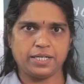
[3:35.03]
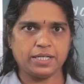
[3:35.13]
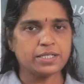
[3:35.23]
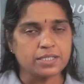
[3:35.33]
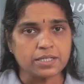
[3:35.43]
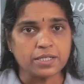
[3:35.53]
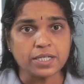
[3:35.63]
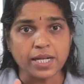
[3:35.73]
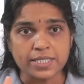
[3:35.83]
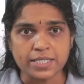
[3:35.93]
It
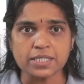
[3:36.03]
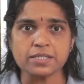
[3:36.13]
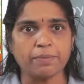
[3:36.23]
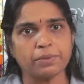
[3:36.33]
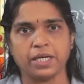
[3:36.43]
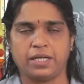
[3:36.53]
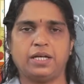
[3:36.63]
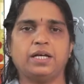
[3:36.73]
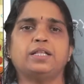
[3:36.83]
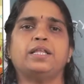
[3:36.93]
tells us something.
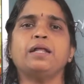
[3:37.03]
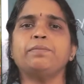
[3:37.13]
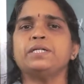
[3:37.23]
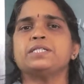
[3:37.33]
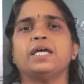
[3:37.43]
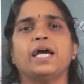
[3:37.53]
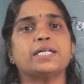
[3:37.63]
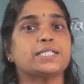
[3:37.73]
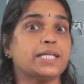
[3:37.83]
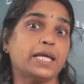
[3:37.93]
That means they are
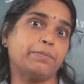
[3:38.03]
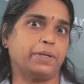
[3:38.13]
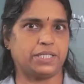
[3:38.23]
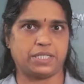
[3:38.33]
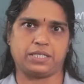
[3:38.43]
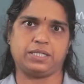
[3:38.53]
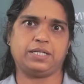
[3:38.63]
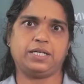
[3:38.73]
statements.